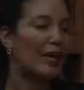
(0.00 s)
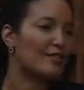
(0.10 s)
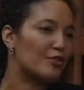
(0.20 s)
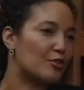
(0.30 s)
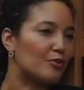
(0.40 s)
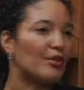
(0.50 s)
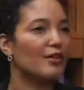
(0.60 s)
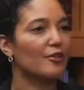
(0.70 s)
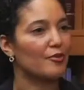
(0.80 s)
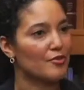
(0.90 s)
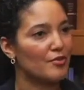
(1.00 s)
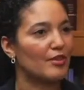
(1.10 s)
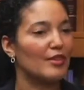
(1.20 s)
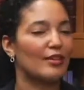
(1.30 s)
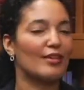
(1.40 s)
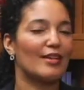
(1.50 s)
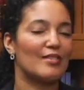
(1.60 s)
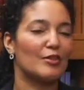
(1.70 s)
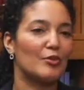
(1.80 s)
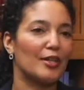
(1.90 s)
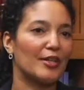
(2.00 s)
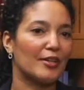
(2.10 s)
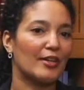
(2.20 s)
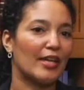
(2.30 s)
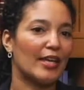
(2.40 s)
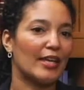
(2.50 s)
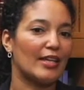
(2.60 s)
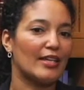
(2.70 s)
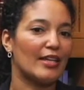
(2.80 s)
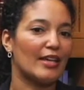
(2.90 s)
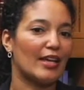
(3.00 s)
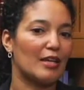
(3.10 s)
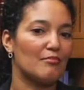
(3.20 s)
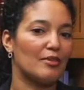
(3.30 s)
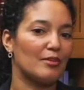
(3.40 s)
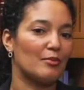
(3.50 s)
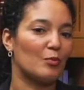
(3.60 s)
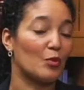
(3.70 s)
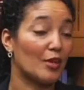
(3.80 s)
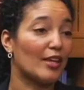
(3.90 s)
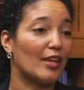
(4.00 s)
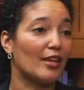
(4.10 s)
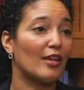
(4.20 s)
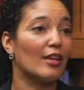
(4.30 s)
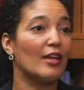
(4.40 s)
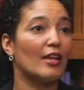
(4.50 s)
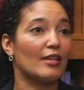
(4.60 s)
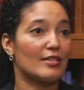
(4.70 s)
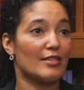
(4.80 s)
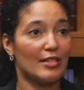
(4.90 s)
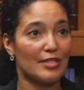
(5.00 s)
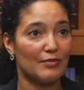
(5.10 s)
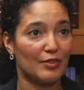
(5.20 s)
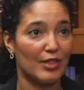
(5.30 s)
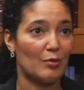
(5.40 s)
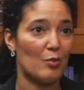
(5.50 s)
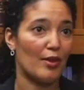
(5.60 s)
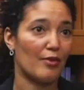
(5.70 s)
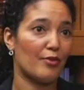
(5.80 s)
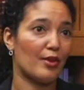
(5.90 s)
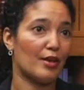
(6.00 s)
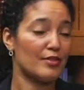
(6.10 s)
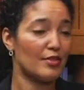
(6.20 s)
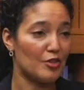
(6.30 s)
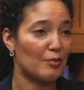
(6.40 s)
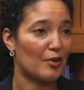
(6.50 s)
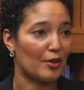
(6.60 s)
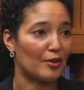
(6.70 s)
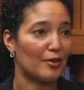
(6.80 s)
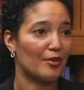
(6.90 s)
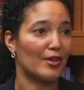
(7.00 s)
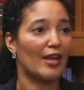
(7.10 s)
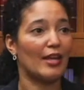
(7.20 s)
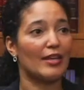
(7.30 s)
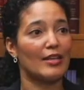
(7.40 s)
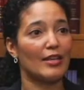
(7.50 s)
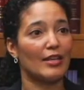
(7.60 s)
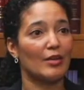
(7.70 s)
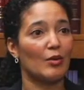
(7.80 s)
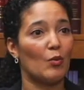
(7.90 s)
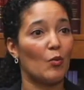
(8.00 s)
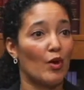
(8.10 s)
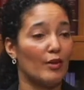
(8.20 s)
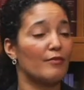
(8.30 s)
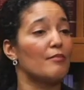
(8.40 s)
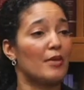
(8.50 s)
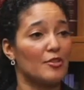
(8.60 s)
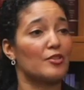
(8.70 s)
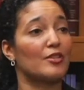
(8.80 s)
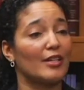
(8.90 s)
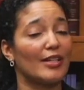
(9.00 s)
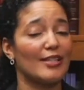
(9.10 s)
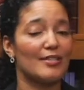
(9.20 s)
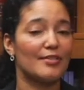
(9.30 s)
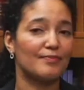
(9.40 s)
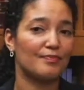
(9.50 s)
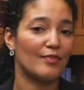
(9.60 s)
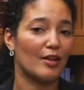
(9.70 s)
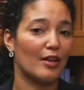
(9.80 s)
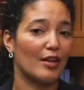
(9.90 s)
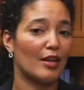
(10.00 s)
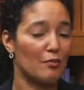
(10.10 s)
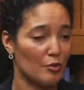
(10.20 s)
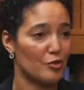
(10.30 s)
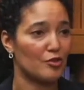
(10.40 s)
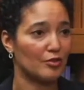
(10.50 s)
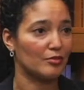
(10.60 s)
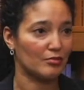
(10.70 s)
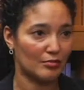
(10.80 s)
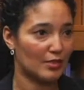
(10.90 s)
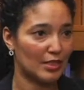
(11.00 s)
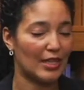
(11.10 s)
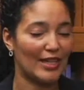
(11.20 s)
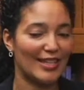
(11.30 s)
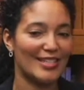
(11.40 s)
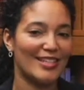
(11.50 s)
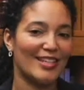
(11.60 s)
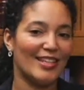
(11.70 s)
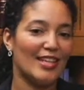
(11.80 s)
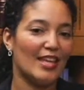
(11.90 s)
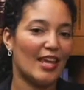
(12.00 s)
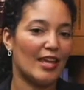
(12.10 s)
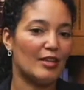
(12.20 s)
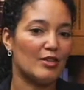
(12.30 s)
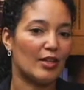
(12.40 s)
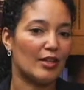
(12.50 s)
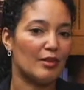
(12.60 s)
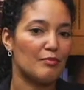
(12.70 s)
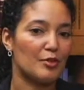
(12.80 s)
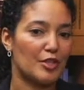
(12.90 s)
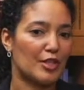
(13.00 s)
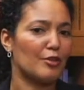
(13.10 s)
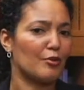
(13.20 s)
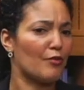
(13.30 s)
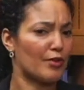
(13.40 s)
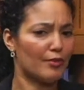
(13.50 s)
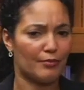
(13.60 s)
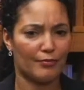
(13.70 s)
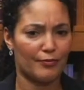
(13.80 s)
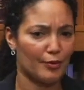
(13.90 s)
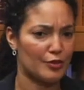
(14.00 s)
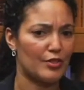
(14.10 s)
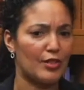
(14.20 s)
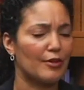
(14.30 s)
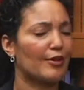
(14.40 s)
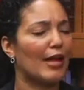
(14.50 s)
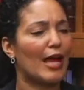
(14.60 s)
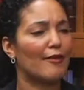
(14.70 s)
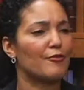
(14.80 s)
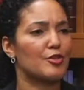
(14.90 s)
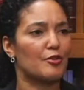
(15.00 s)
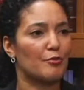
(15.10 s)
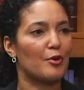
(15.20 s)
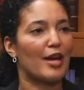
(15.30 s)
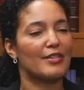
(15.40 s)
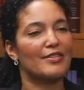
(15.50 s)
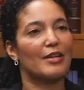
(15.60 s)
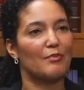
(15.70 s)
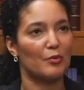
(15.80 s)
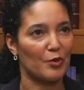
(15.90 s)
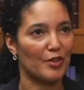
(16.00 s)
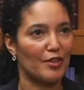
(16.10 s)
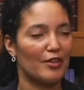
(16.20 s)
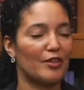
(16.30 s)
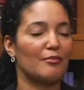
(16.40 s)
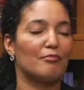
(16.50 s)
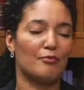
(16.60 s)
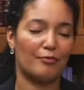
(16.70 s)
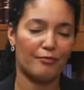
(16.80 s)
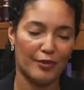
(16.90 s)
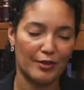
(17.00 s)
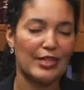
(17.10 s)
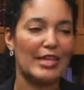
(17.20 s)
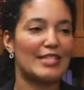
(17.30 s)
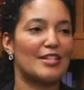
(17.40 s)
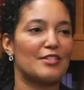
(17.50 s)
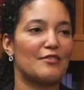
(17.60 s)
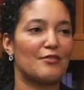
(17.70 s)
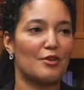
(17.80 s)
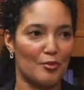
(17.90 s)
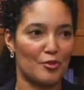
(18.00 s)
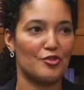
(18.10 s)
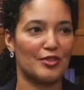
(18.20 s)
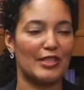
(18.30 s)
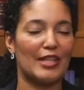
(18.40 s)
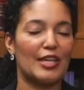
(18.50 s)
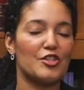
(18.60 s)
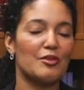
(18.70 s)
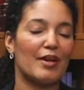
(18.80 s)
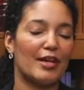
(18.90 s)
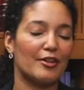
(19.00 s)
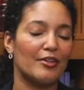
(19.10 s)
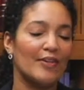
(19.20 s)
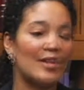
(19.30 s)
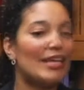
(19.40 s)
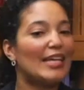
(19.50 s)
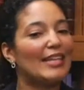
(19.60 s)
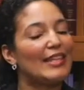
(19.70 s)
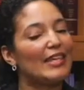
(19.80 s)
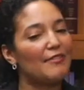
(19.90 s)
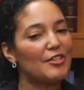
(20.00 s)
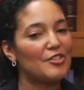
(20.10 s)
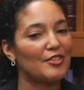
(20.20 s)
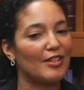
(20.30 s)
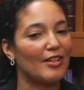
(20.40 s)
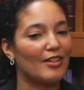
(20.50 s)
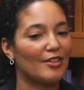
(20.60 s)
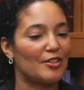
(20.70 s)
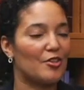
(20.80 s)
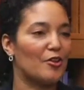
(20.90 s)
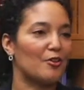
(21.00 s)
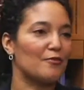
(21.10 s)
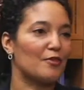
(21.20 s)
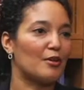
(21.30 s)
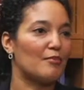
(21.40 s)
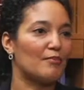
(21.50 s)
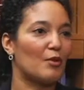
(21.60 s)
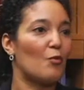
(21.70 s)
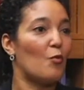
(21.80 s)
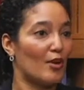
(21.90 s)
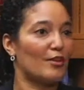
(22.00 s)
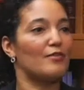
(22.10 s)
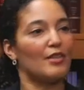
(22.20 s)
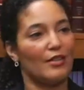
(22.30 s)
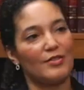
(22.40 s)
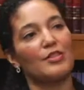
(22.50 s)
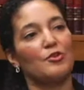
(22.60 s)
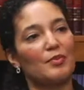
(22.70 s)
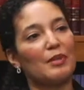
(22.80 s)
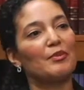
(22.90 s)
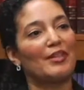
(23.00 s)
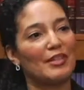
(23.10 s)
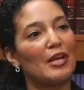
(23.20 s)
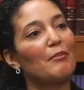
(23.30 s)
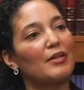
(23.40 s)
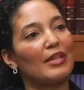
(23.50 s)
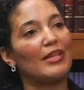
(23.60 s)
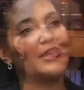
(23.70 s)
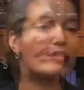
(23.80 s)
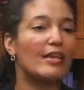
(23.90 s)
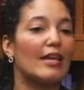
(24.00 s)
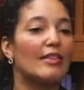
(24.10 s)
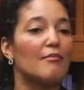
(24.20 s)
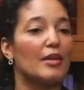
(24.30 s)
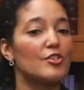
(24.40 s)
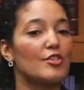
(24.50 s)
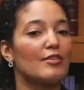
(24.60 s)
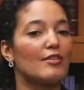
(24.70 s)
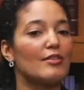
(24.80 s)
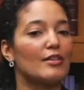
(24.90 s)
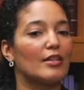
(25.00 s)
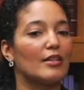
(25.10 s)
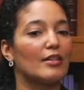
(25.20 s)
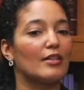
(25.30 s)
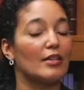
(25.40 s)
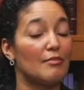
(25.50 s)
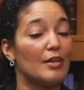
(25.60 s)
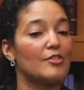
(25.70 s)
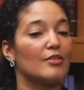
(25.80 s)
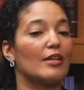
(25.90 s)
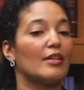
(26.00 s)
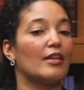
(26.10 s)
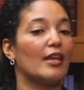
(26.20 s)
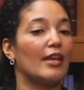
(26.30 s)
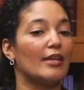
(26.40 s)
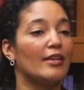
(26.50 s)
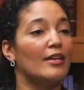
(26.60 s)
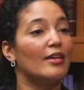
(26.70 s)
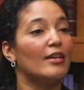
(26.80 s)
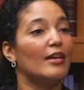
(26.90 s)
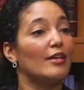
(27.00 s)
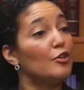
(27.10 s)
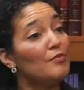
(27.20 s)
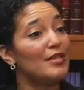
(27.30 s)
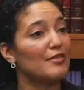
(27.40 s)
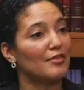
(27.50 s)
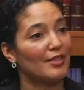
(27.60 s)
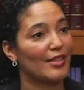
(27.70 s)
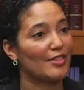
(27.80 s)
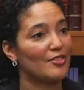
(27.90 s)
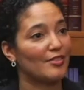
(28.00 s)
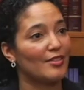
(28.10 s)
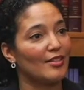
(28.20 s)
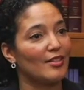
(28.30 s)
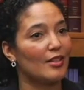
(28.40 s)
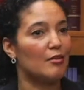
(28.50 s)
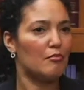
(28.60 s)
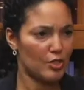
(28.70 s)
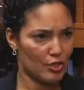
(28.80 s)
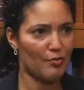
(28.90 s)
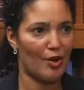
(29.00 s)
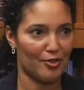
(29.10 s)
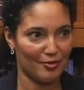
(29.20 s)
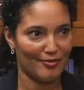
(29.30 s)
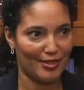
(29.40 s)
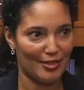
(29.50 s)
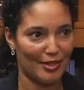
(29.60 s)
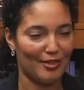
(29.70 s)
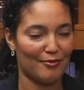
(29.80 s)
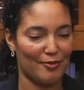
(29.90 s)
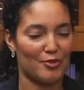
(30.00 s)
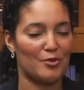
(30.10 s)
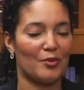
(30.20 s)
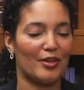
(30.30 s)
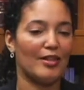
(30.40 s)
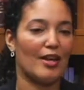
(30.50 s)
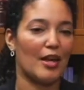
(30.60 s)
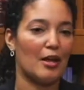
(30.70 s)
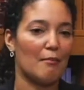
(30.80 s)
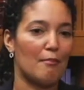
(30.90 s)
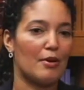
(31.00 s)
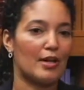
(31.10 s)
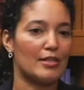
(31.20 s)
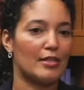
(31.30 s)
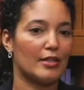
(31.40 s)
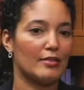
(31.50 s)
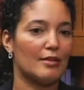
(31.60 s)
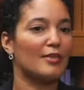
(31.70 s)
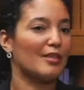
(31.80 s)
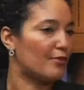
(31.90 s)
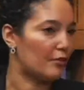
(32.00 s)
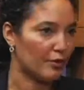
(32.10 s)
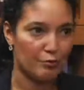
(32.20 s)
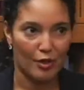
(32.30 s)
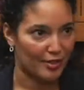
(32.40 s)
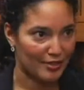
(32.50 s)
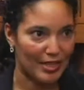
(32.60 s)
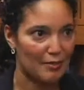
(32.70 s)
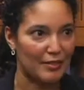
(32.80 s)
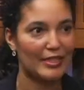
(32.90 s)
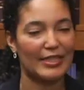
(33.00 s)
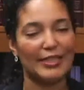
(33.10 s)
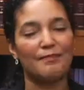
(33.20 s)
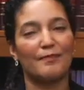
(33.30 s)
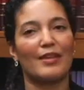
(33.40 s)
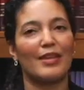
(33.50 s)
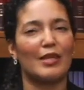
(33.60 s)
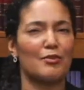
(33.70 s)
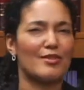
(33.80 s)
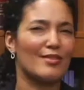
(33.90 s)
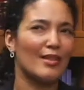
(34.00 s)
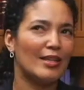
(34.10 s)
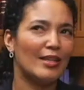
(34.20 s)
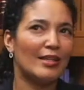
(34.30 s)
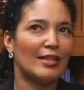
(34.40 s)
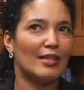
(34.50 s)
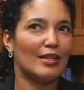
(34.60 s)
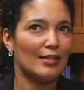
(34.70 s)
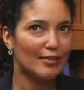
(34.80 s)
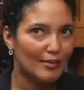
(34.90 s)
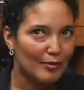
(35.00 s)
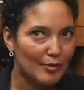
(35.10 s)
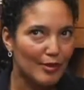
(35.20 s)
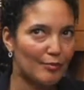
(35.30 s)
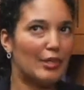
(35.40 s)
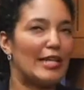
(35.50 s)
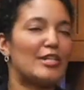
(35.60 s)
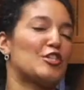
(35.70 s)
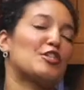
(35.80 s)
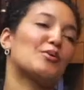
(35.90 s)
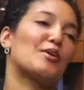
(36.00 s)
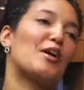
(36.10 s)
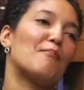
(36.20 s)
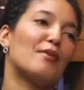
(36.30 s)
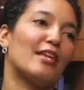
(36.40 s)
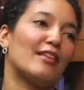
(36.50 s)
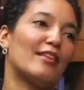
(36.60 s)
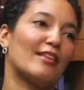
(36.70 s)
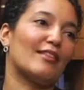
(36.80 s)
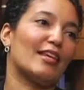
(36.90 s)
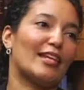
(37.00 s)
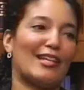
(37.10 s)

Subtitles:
past 2 years as a lawyer, and I had been working extensively with a senior partner and one of the major clients, a commercial client. And in particular, over the first year and a half or so of practice, I'd been working on a fairly extensive commercial litigation matter. And then eventually I got a call from one of the senior people at the company, and he mentioned that he had a new piece of litigation. Much smaller than the first one, but something involving product liability. And it was in relation to a company that they had